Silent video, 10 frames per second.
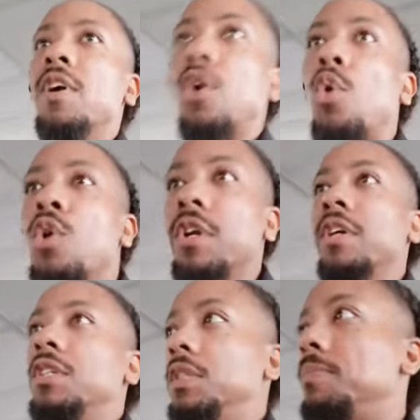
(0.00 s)

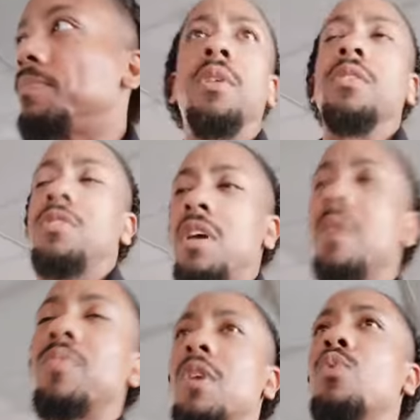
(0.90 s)
accordingly. And
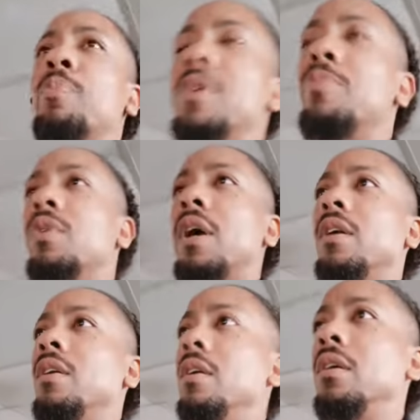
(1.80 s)
same thing with people
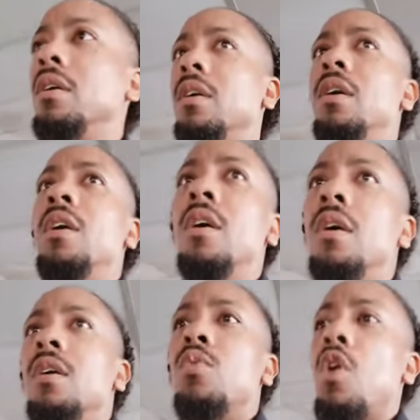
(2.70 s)
that
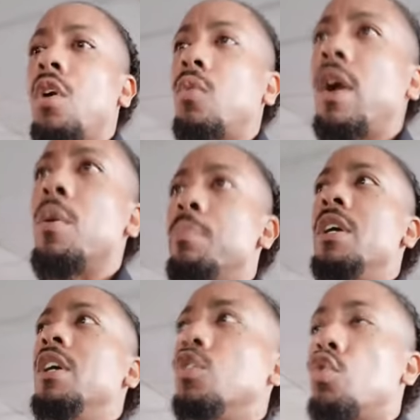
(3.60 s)
walk around
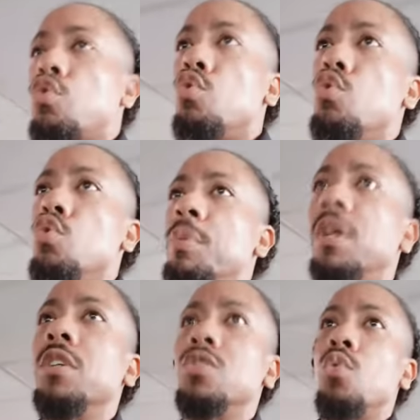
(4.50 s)
being cruel
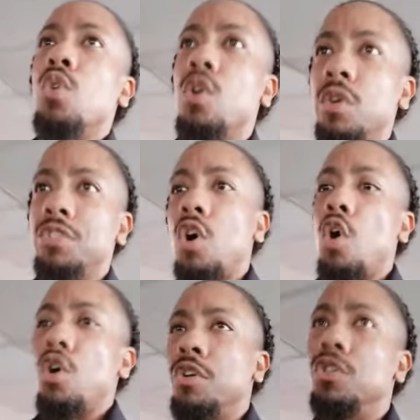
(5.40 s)
because the world has
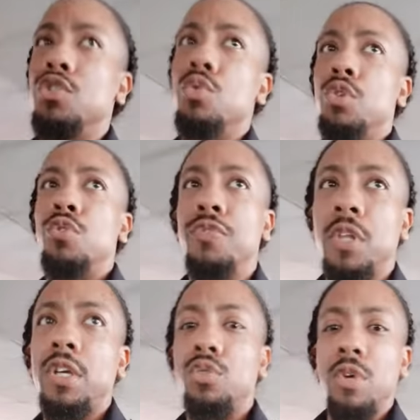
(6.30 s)
hardened you and you
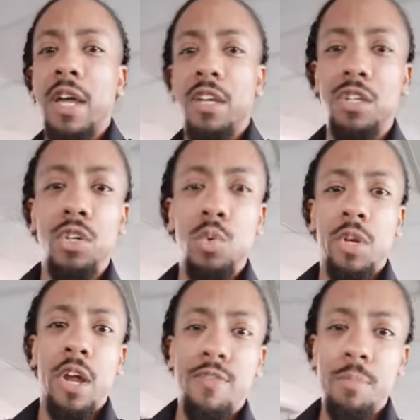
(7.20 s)
feel like you got to deal
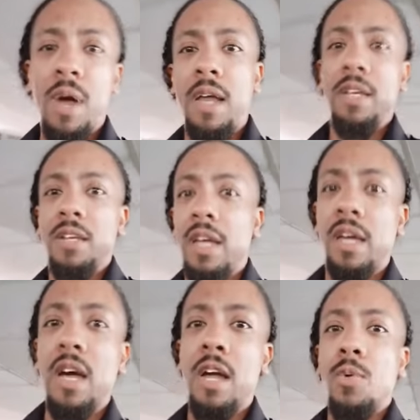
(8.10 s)
with everybody in
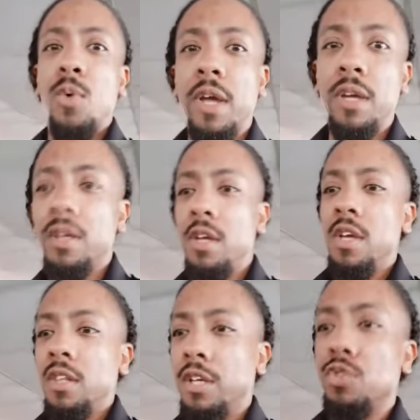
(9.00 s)
that kind of way.
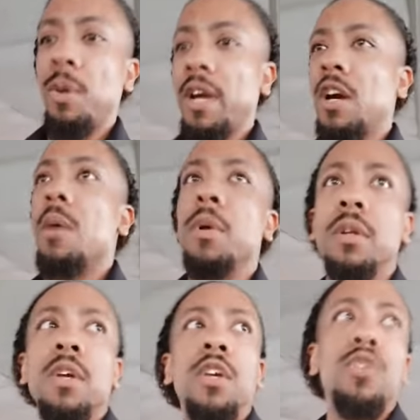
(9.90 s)
Like, you might
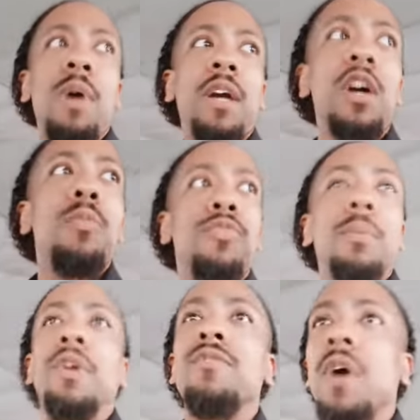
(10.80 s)
come from an